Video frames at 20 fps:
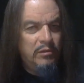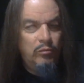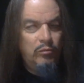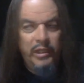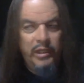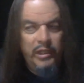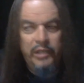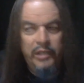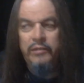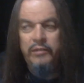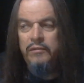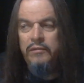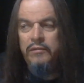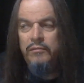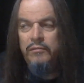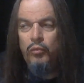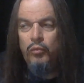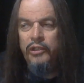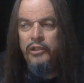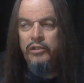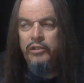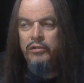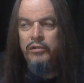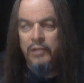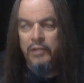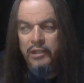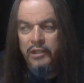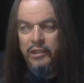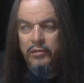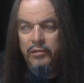when what you're
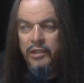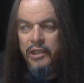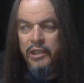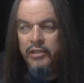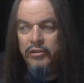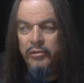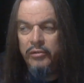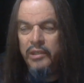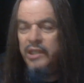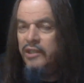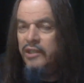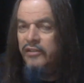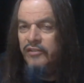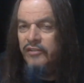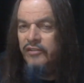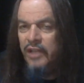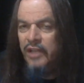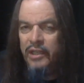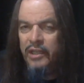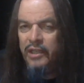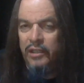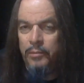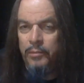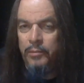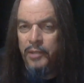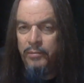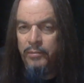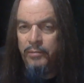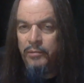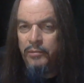literally doing is lying to
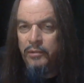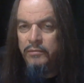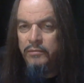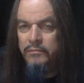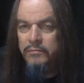people?